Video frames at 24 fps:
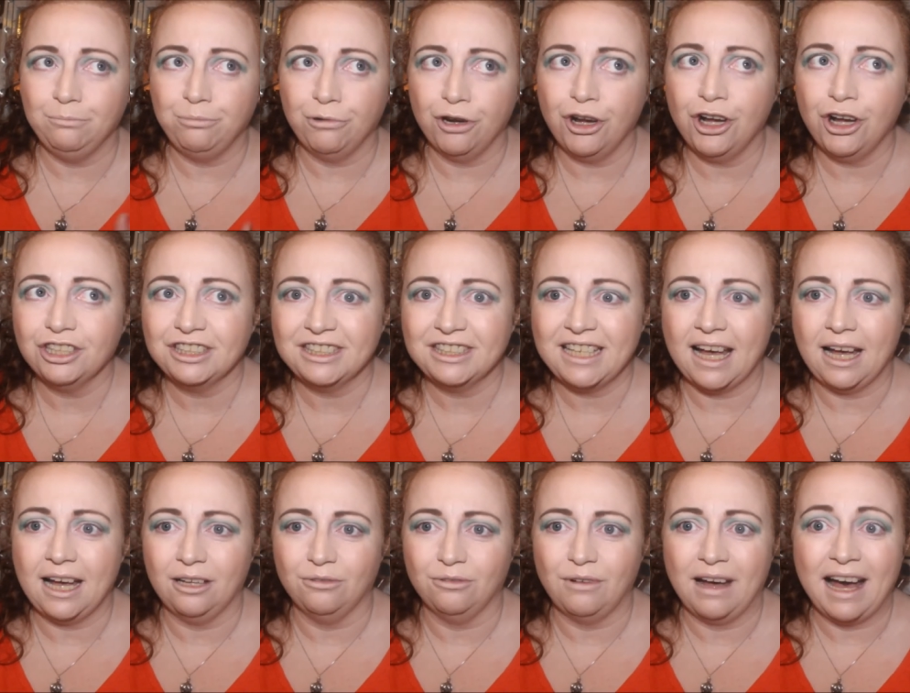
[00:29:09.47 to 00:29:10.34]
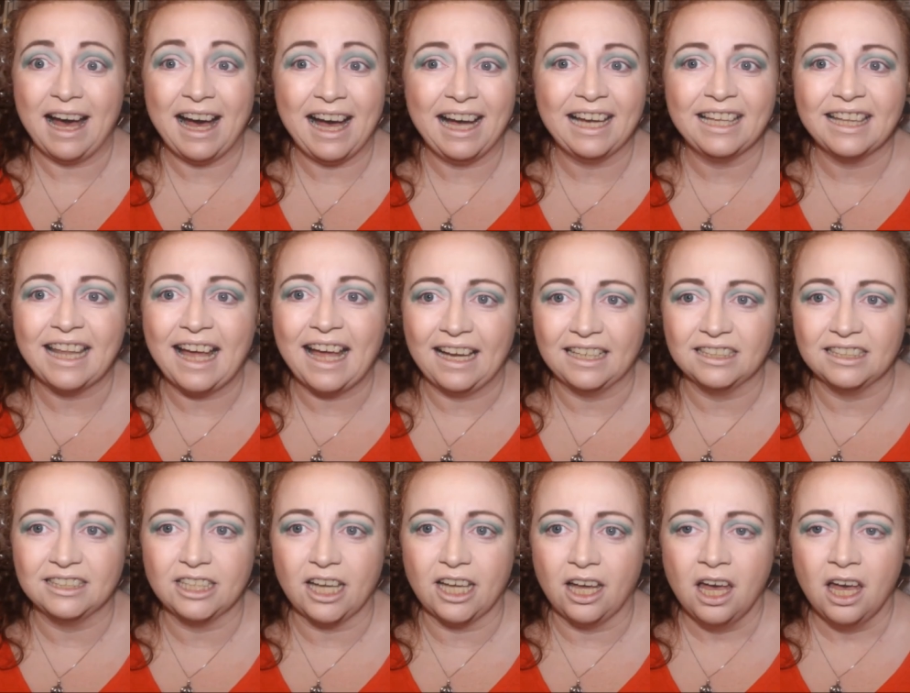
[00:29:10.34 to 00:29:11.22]
brought out
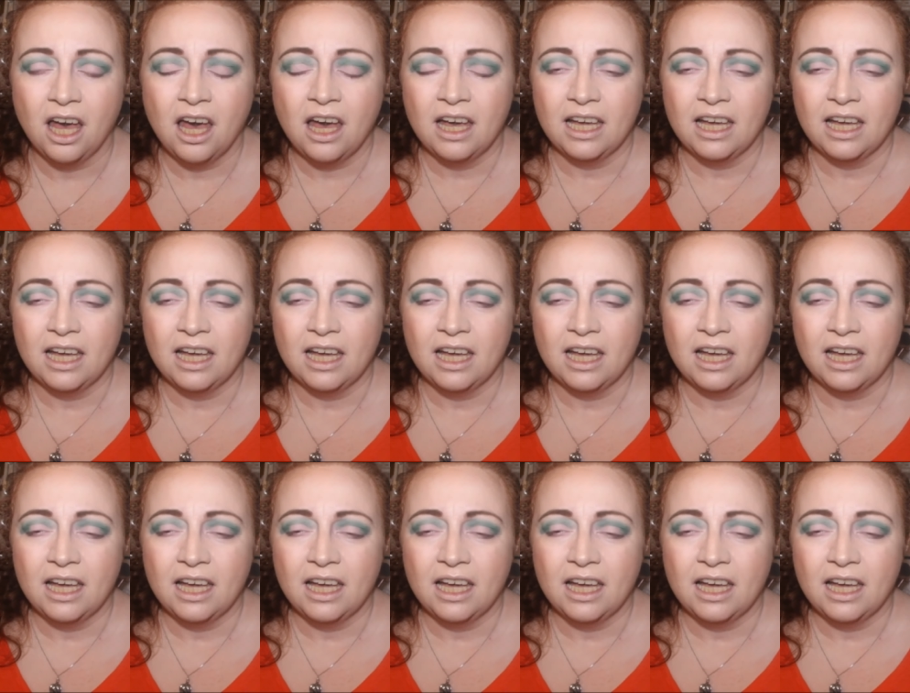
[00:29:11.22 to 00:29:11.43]
highlighter